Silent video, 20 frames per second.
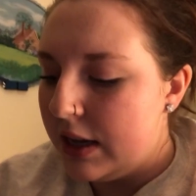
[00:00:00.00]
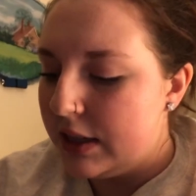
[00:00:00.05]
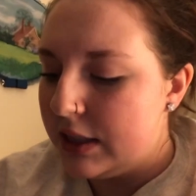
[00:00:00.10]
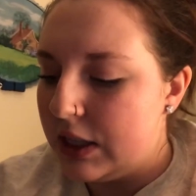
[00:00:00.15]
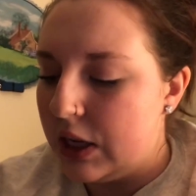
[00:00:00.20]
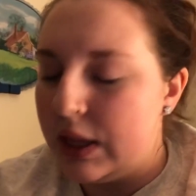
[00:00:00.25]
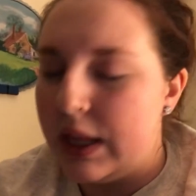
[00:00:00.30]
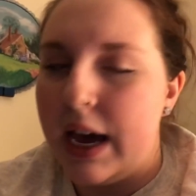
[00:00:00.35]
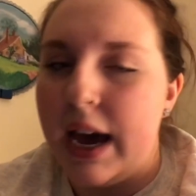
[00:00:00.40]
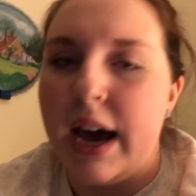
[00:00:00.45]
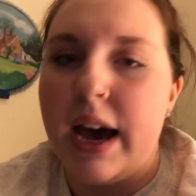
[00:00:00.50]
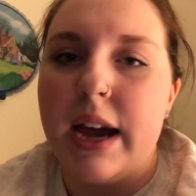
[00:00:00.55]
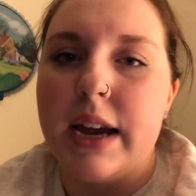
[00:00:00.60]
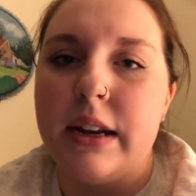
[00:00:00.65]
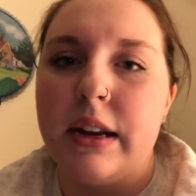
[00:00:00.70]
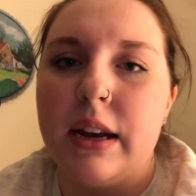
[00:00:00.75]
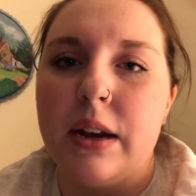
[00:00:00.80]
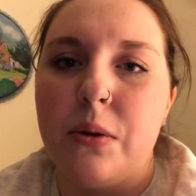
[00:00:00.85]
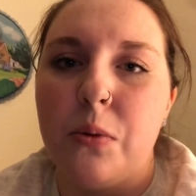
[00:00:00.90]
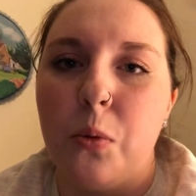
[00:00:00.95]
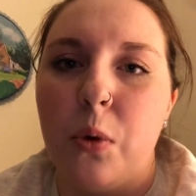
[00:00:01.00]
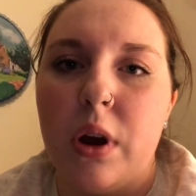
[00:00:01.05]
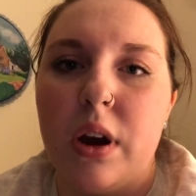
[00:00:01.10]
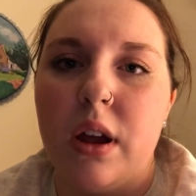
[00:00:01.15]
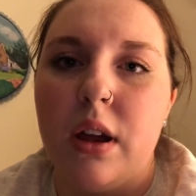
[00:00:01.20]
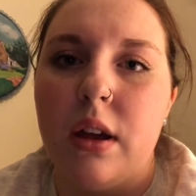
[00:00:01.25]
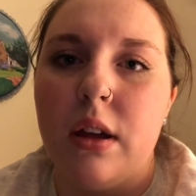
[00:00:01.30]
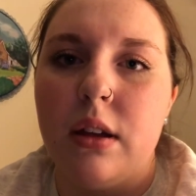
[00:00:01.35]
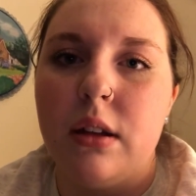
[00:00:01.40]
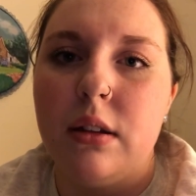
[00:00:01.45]
So that I didn't want
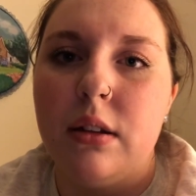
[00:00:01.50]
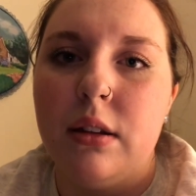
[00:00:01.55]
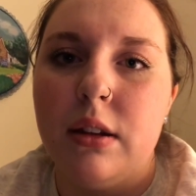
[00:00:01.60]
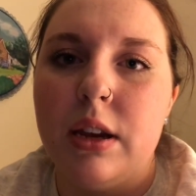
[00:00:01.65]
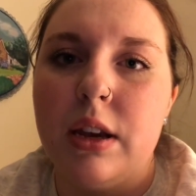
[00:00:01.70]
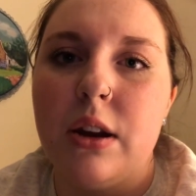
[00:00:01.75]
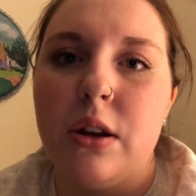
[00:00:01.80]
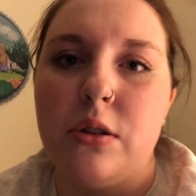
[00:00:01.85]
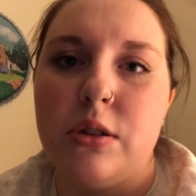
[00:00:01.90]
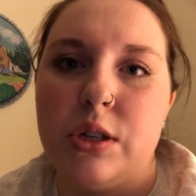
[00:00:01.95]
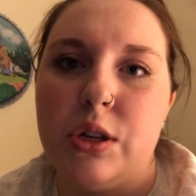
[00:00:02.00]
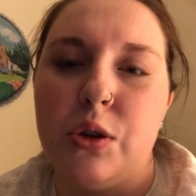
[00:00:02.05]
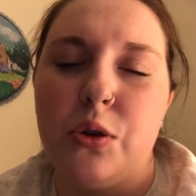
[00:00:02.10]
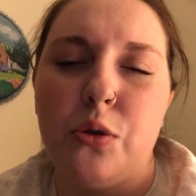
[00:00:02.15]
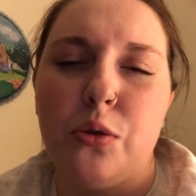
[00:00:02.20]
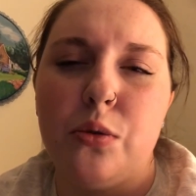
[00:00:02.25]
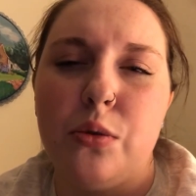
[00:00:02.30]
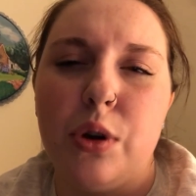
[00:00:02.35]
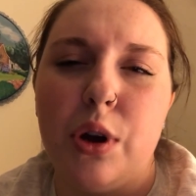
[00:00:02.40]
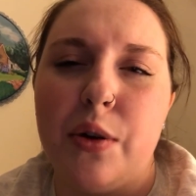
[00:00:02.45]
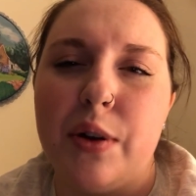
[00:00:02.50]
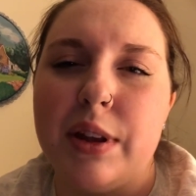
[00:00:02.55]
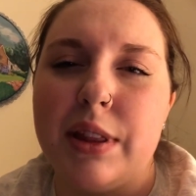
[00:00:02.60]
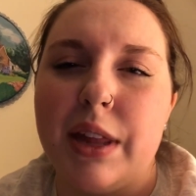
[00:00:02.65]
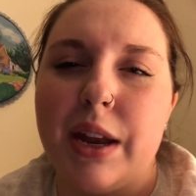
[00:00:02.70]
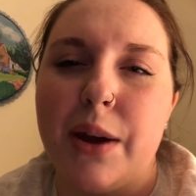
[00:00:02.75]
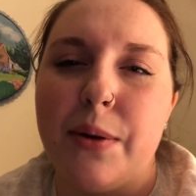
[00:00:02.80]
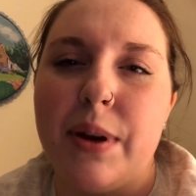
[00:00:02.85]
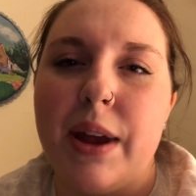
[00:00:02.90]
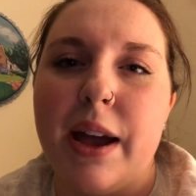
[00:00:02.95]
to, do, knowing
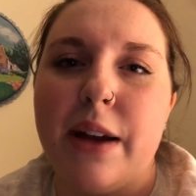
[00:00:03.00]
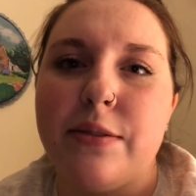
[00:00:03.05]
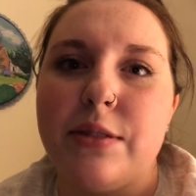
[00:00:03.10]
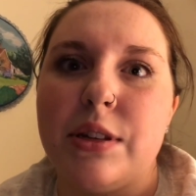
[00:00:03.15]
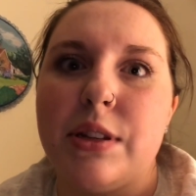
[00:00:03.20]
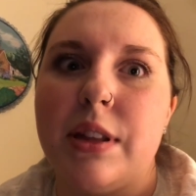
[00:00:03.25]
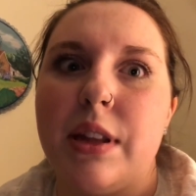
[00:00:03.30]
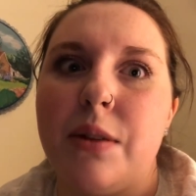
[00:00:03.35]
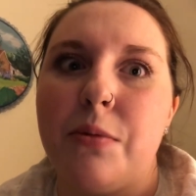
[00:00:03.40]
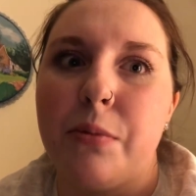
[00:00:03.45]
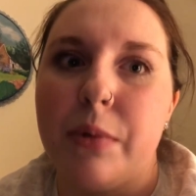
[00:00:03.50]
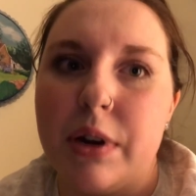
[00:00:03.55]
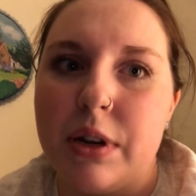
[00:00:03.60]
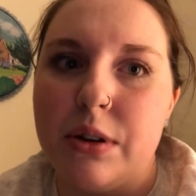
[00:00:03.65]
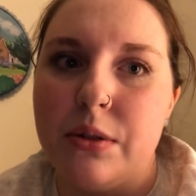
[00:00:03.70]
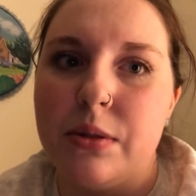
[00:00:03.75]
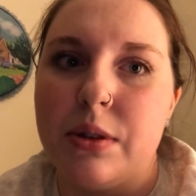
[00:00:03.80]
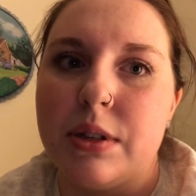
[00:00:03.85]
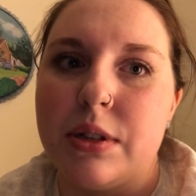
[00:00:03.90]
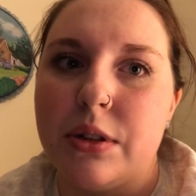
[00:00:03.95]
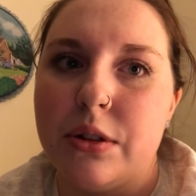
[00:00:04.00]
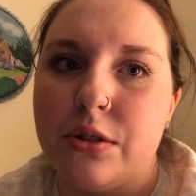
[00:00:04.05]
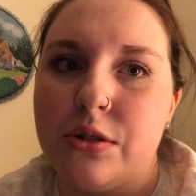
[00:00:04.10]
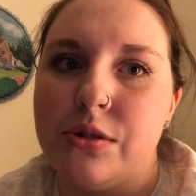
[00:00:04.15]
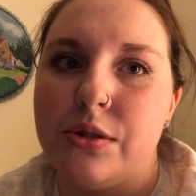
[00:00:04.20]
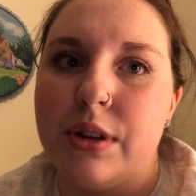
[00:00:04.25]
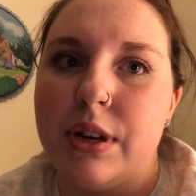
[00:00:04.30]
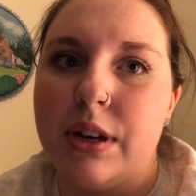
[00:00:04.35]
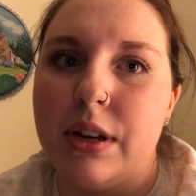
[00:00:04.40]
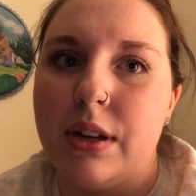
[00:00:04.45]
that I would have to then redo the
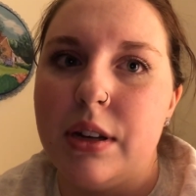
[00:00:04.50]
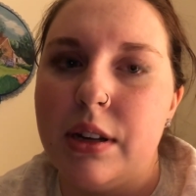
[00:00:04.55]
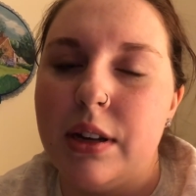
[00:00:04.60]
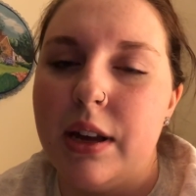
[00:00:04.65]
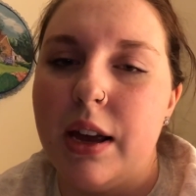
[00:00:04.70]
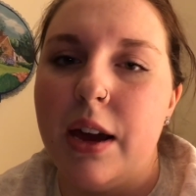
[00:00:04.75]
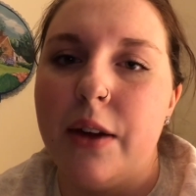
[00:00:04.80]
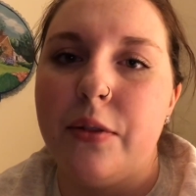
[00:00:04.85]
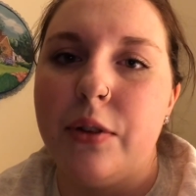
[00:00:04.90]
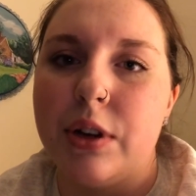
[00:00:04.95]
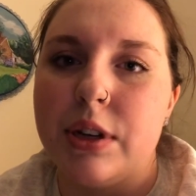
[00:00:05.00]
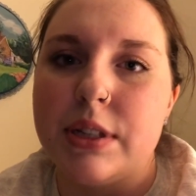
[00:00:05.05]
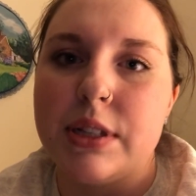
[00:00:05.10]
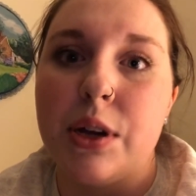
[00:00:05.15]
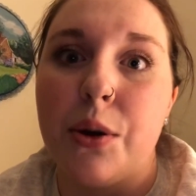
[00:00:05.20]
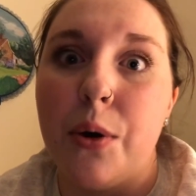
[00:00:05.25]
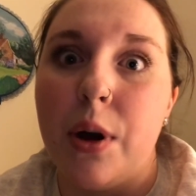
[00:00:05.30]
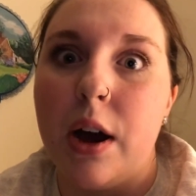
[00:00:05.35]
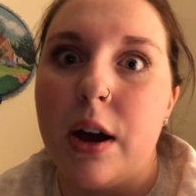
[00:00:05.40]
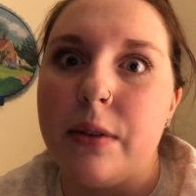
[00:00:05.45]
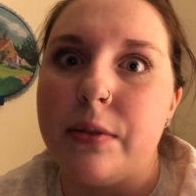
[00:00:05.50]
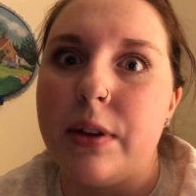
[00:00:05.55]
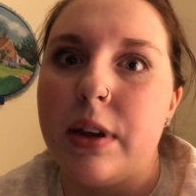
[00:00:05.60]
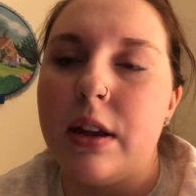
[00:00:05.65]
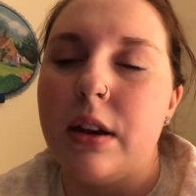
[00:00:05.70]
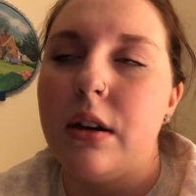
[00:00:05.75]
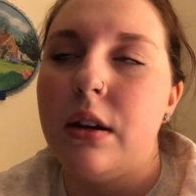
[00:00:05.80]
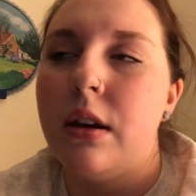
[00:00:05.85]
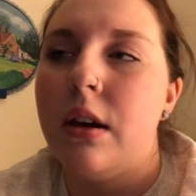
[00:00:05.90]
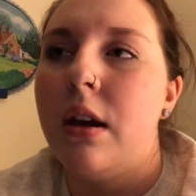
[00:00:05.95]
surgery every so
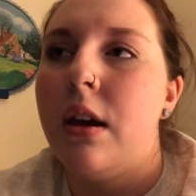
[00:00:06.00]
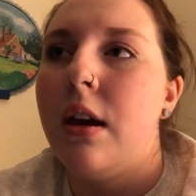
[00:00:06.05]
often.